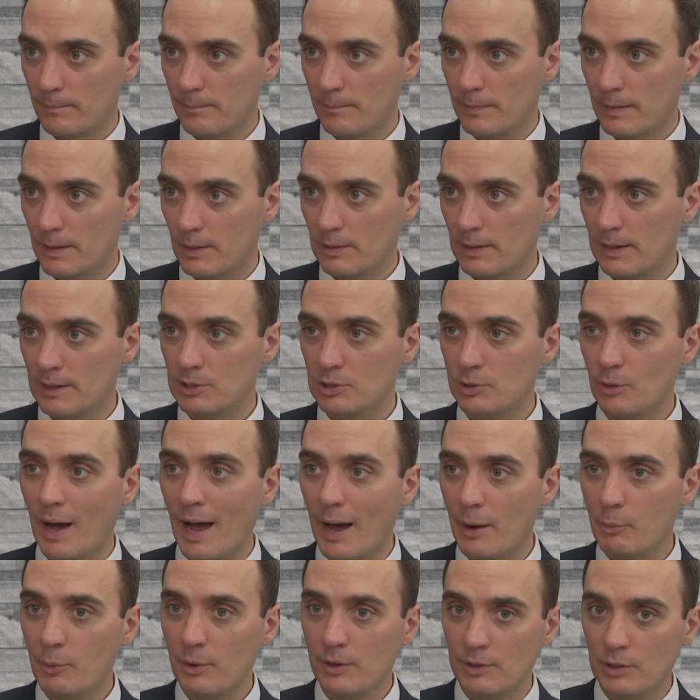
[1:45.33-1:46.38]
Okay, so I
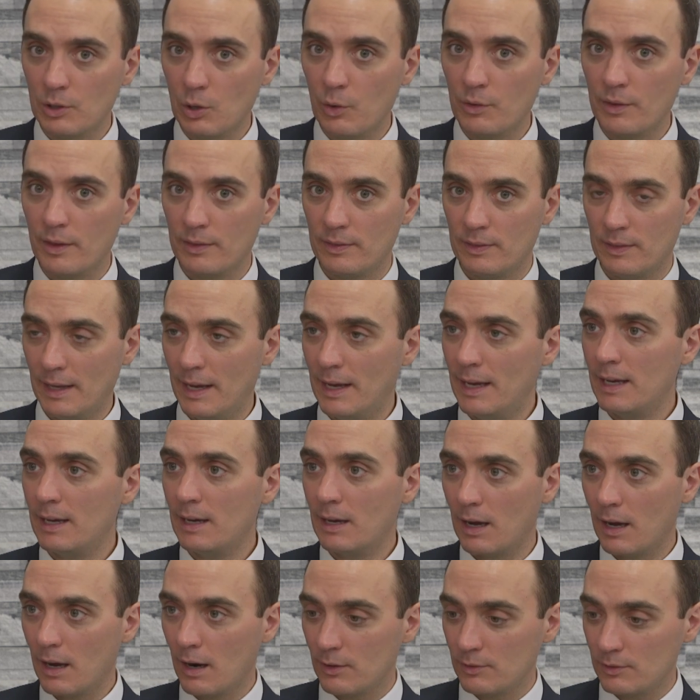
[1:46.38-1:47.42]
would know that they
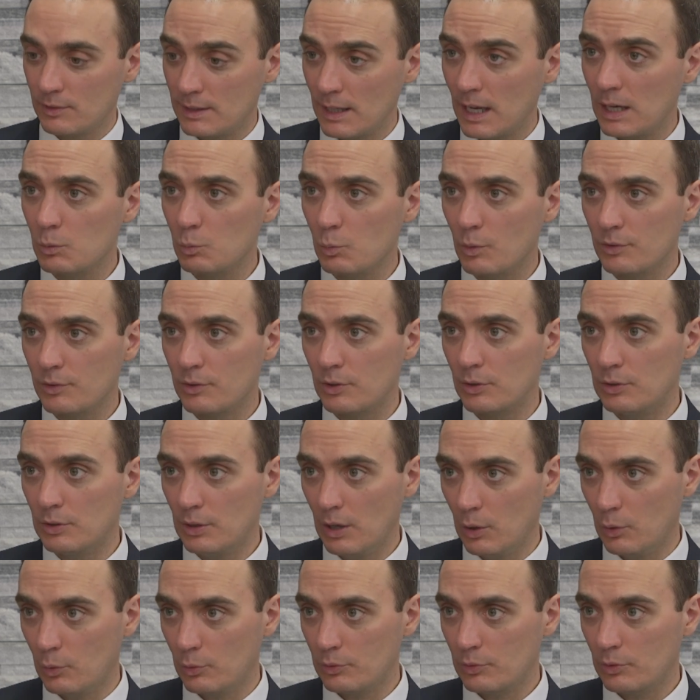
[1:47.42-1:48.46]
are done with the
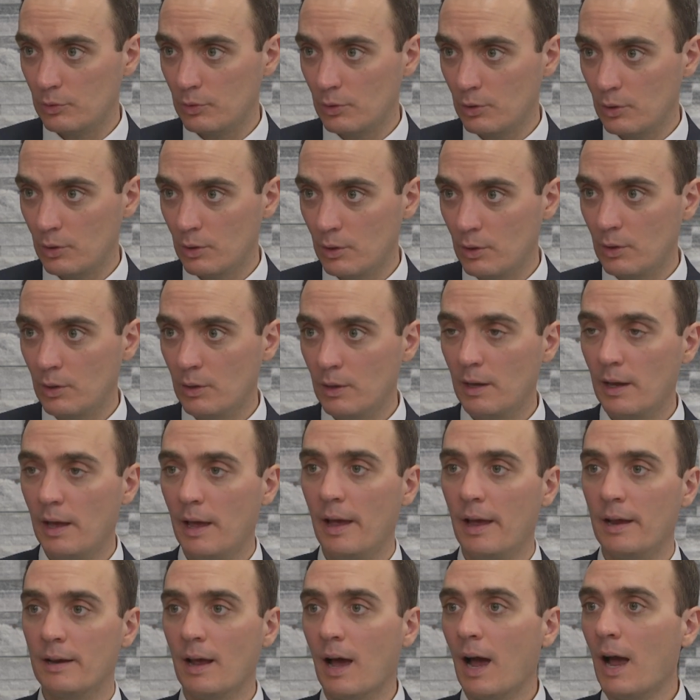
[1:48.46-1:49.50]
note,
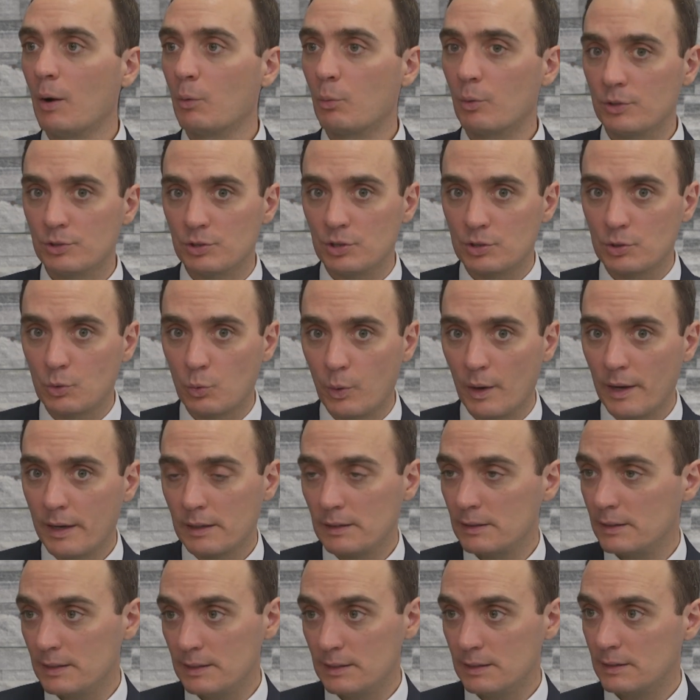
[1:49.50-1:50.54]
and I would just
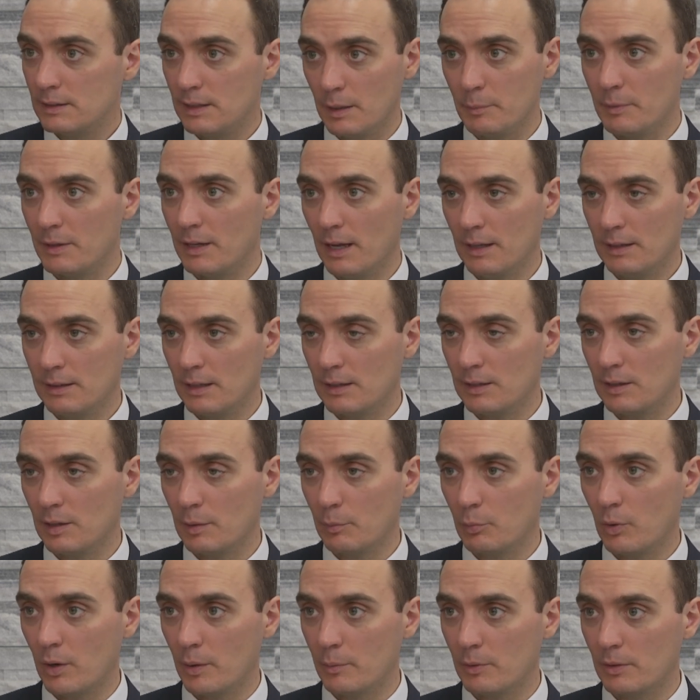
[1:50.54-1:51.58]
quickly skim it at the end of the
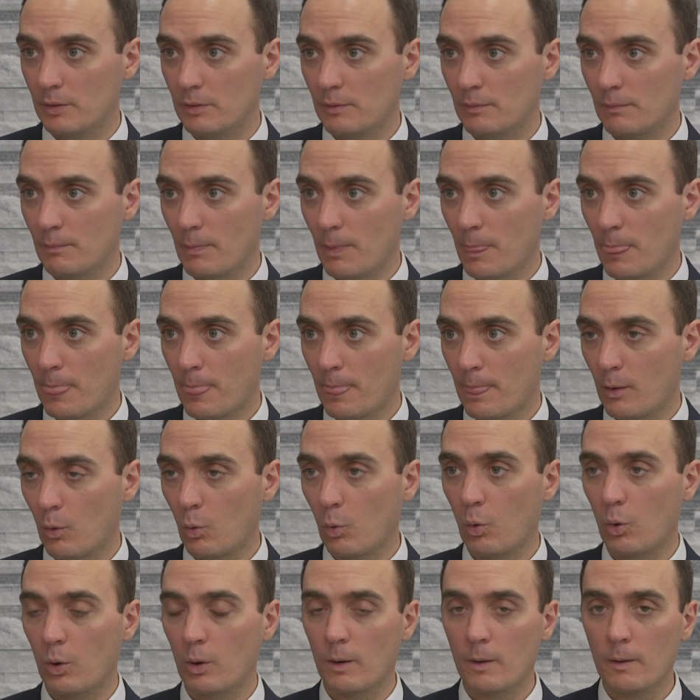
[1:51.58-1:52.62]
appointment.
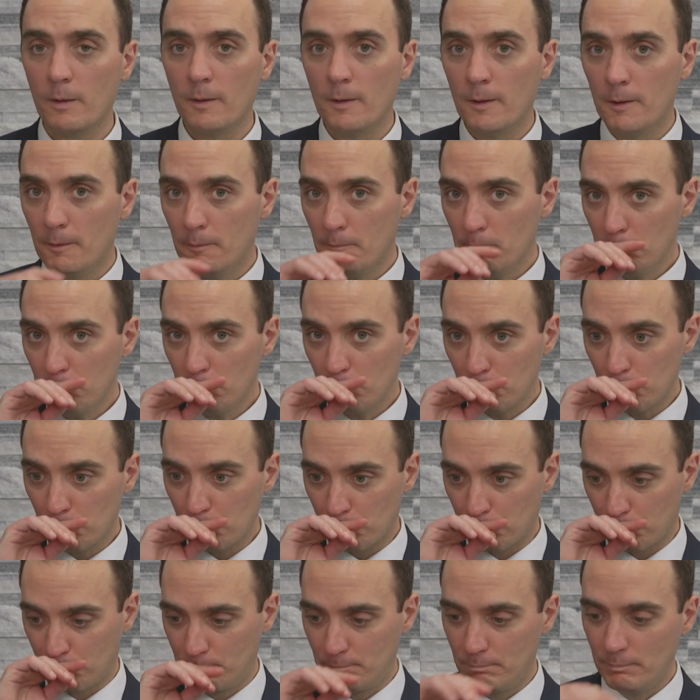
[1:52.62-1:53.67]
Or
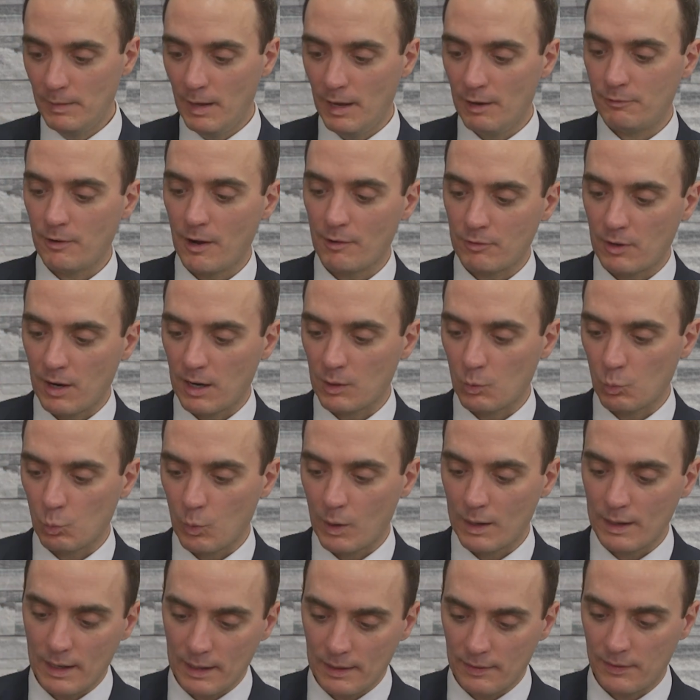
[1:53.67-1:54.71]
if I've got to
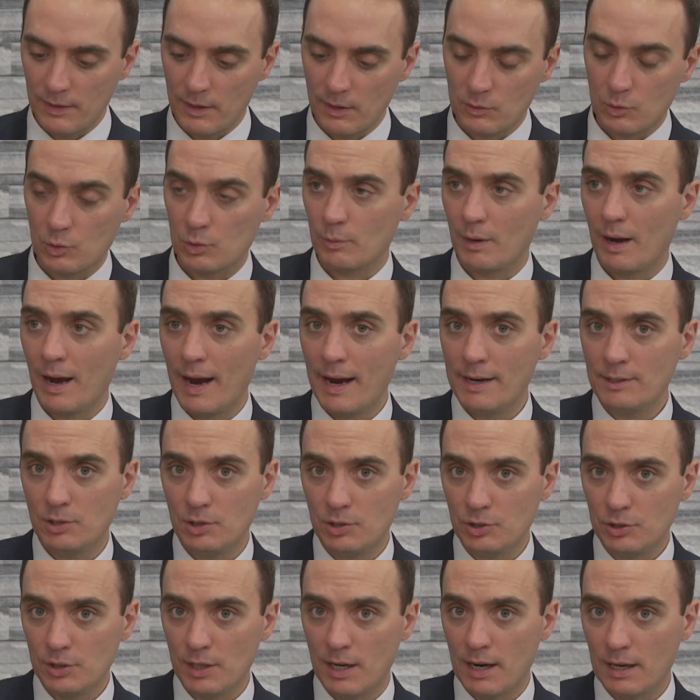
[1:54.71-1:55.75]
run out of there, go to a hygiene
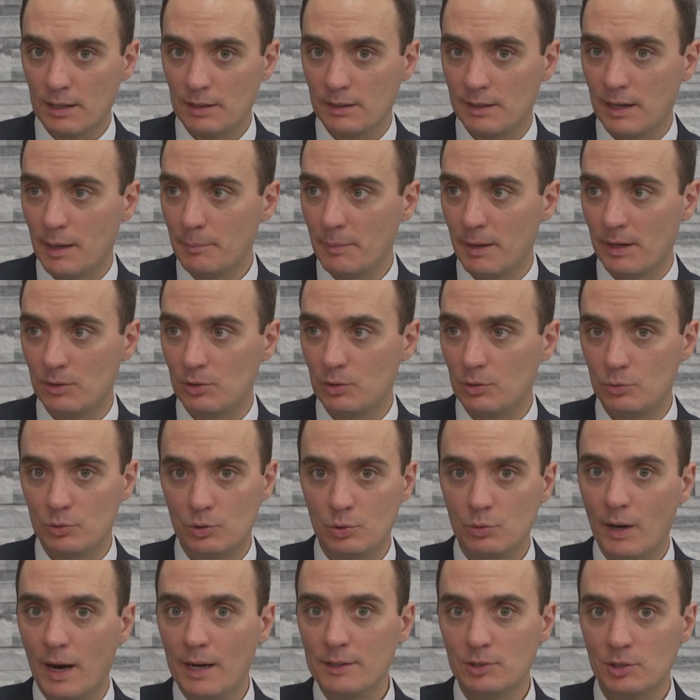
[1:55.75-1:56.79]
check, then I might do 2
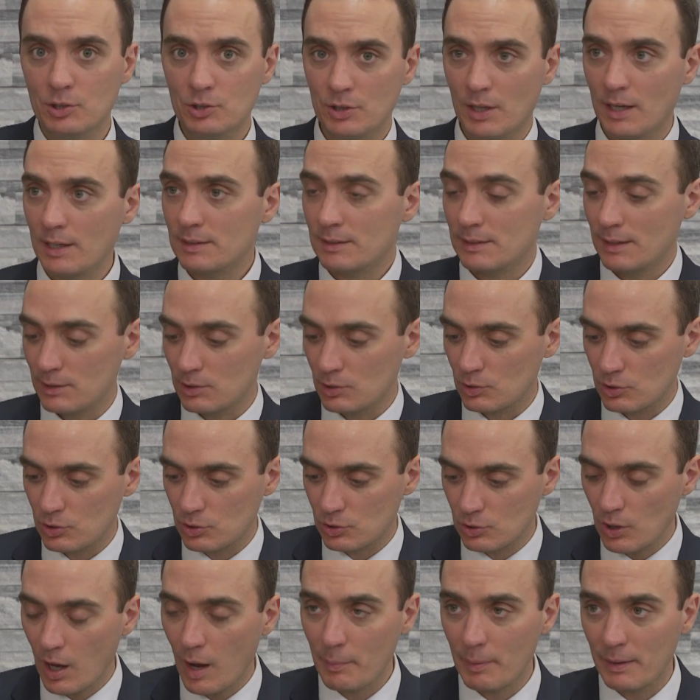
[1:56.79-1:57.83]
hygiene checks, then
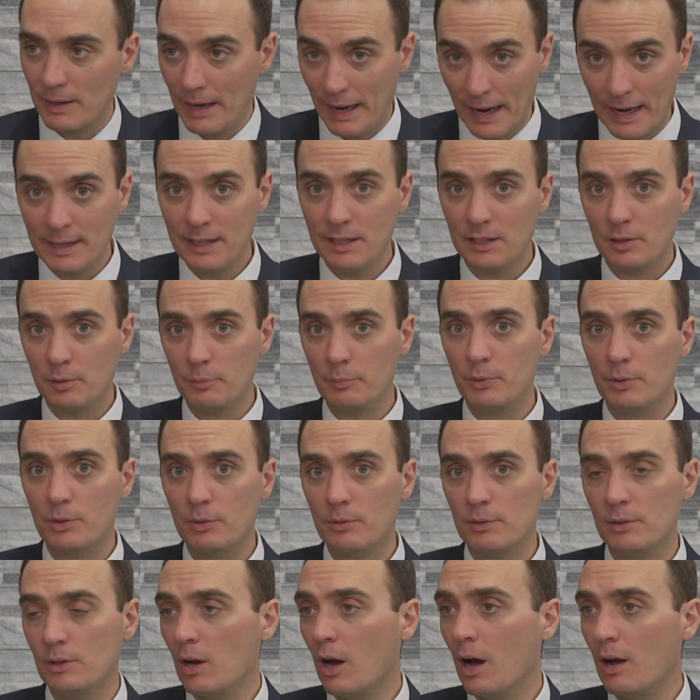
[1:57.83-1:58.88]
stop at any computer in
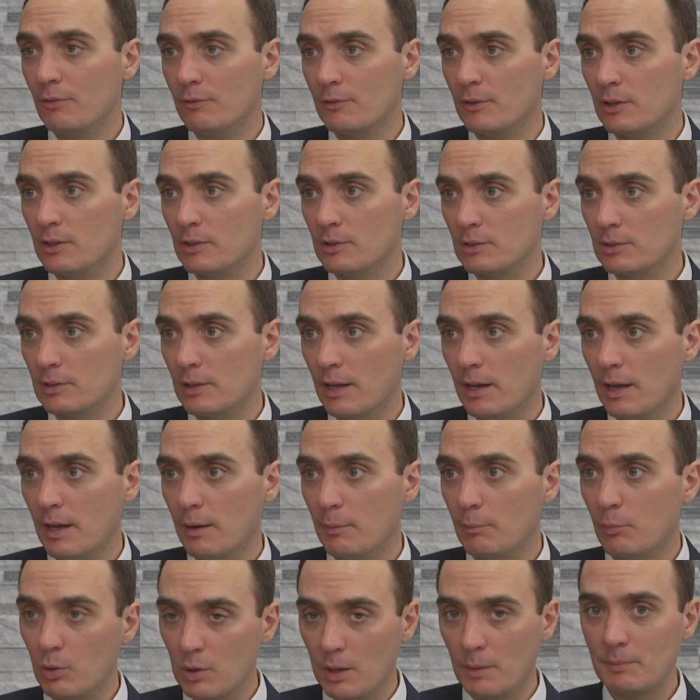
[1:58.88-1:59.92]
the office,
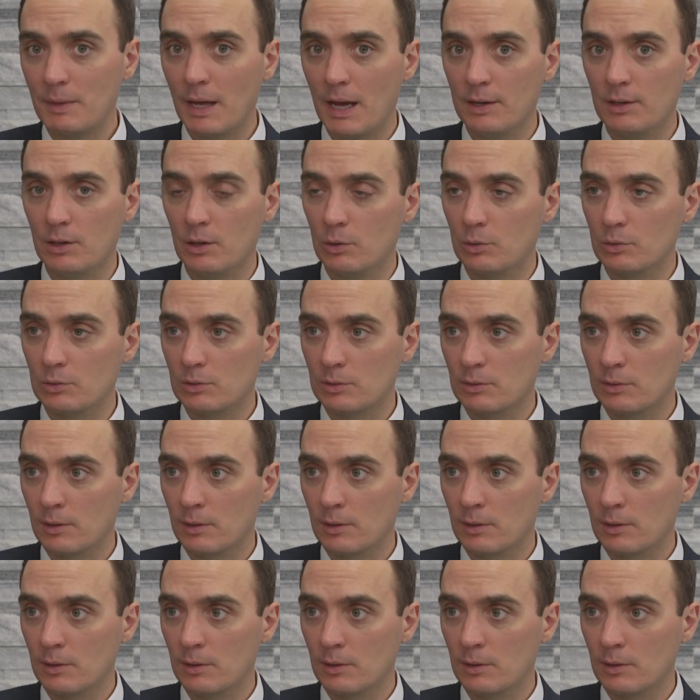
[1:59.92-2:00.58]
pull up that note,